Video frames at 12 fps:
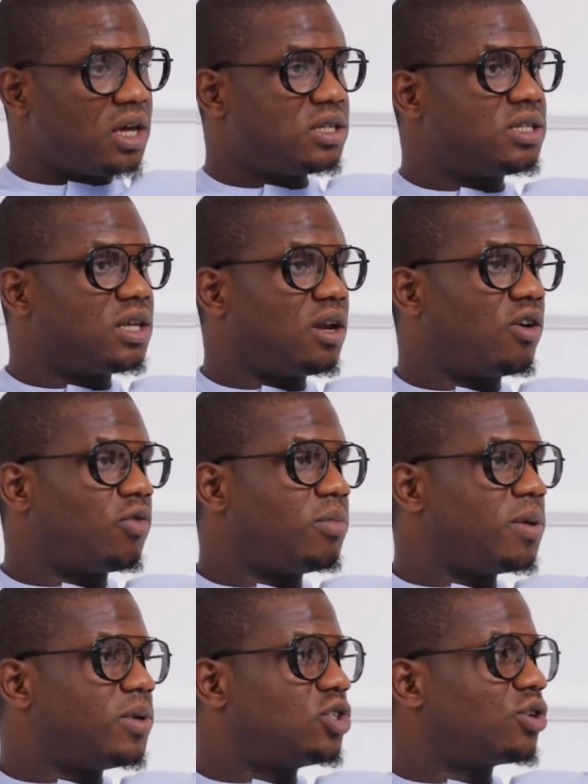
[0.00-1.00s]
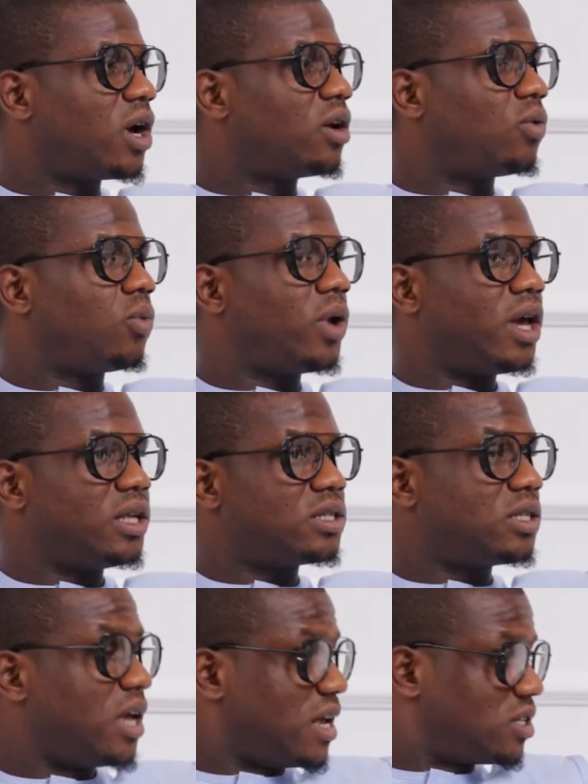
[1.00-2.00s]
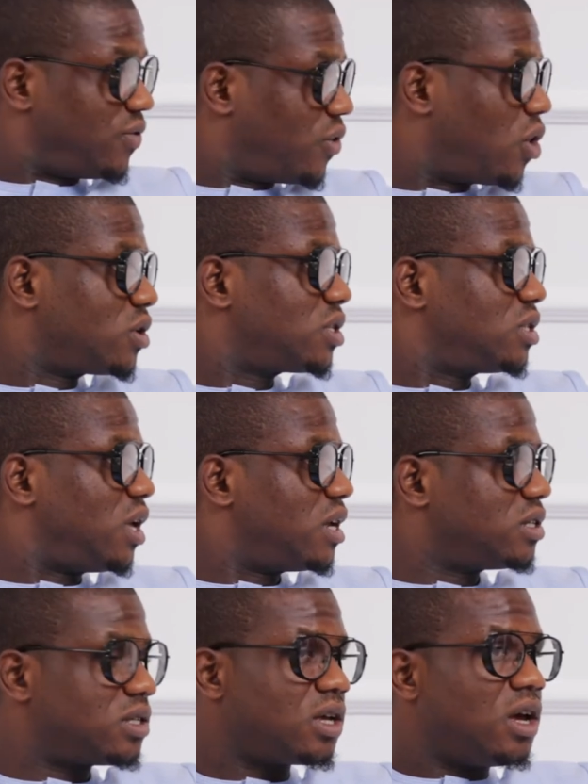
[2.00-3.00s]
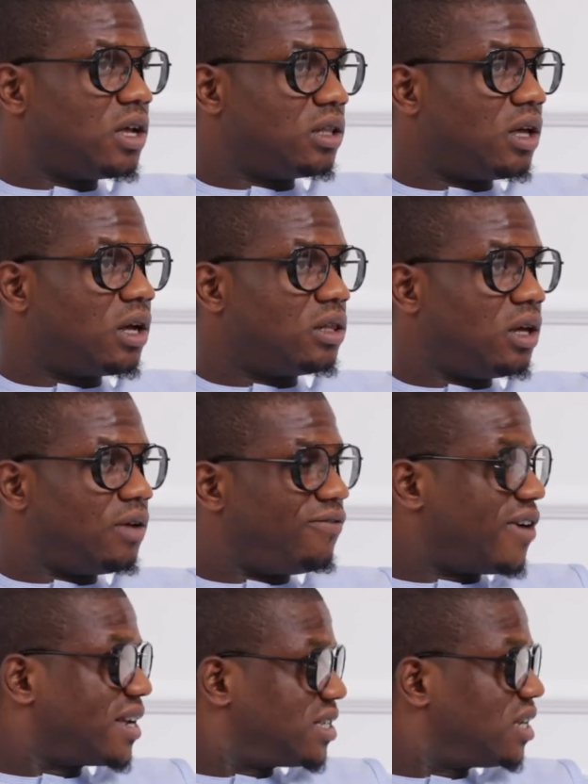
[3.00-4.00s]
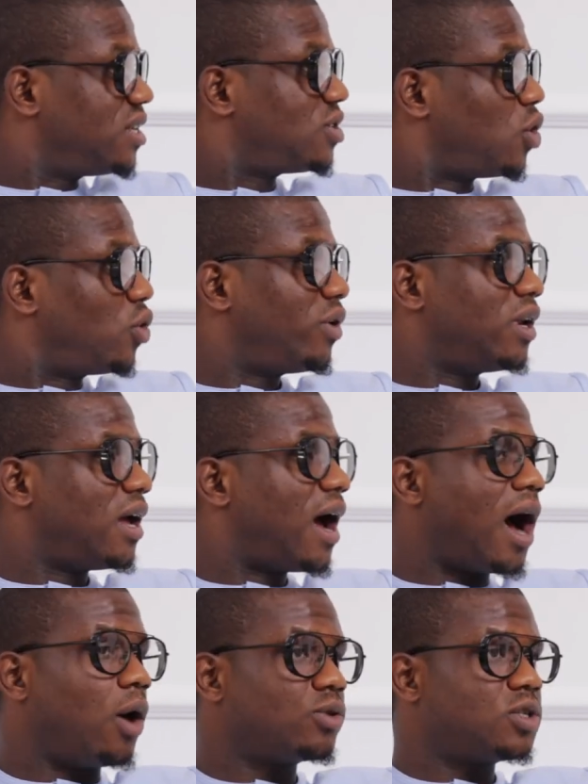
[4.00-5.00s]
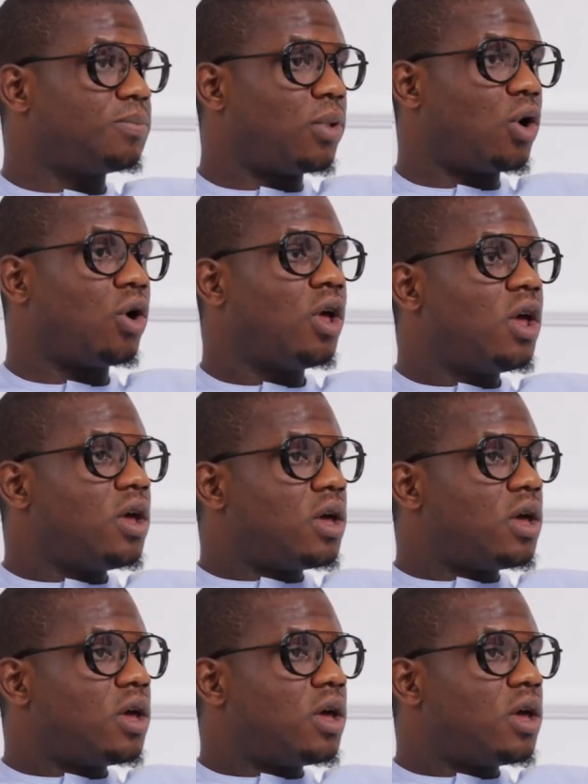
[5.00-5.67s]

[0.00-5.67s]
instead of maybe trying to wait yes of course there's the the vaccine is already out but